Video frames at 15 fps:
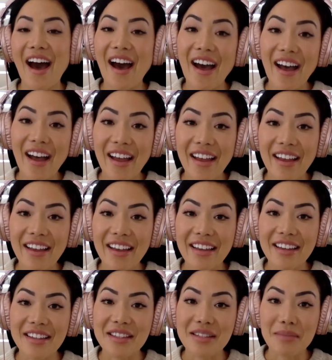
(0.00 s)
Hi,
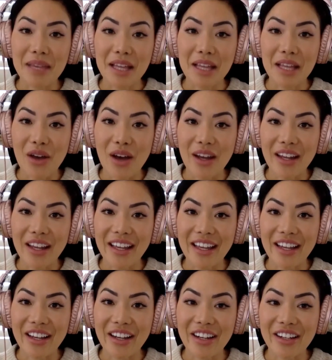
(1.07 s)
it's me,
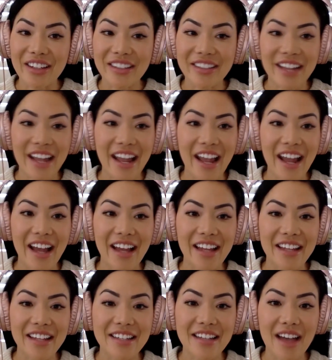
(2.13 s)
Lonnie here,
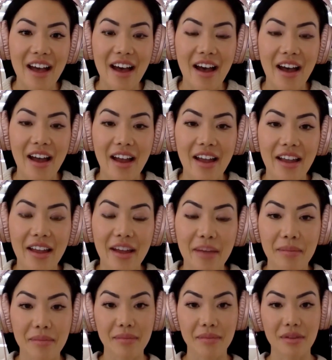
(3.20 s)
and I
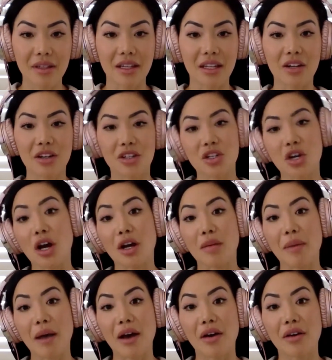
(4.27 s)
am here to talk
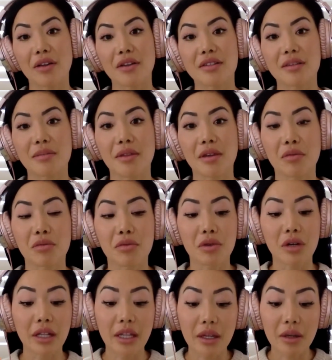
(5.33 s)
about something
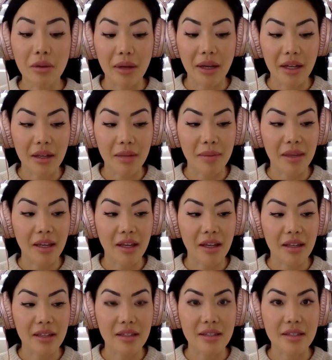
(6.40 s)
really quick
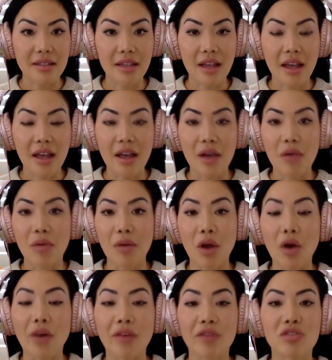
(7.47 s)
because we
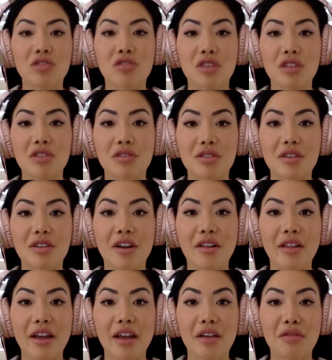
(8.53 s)
all have stressors in
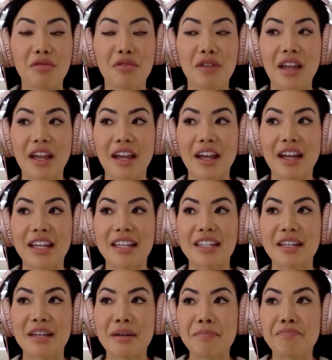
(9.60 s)
our life, and